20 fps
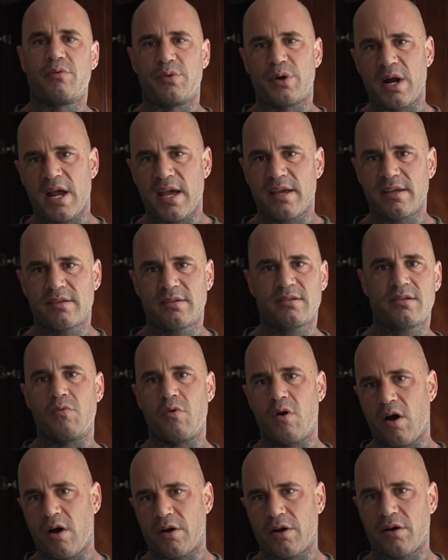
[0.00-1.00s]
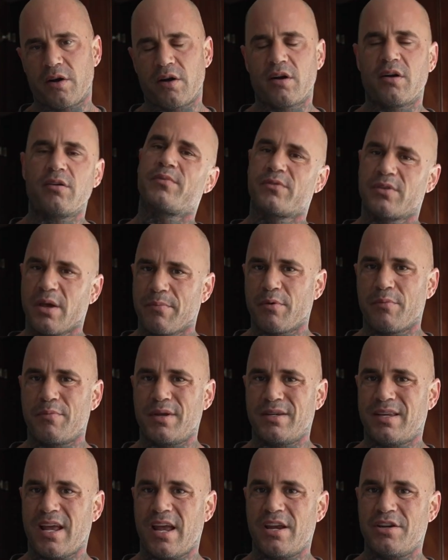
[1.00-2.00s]
rest, water,
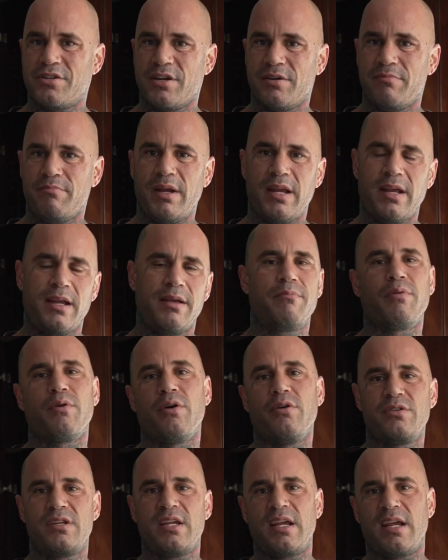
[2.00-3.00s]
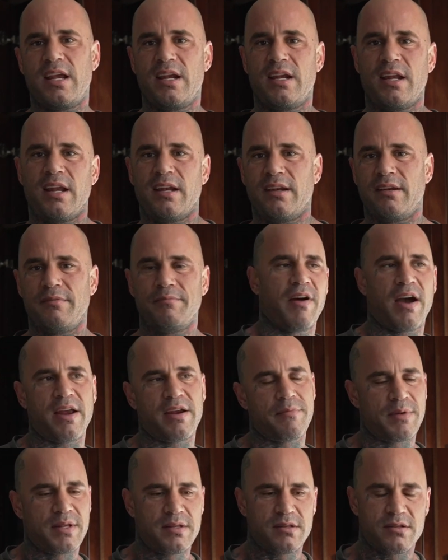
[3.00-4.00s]
supplementation being eating protein and
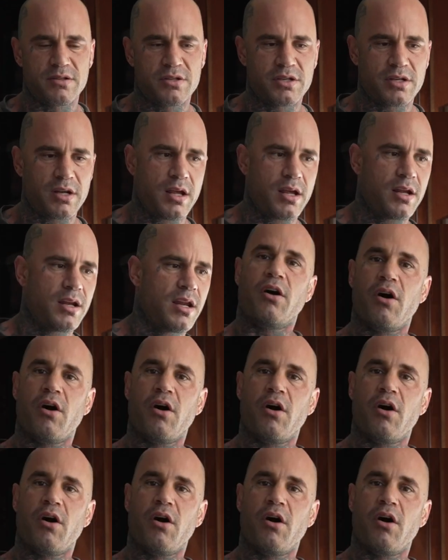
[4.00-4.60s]
vitamins and shit.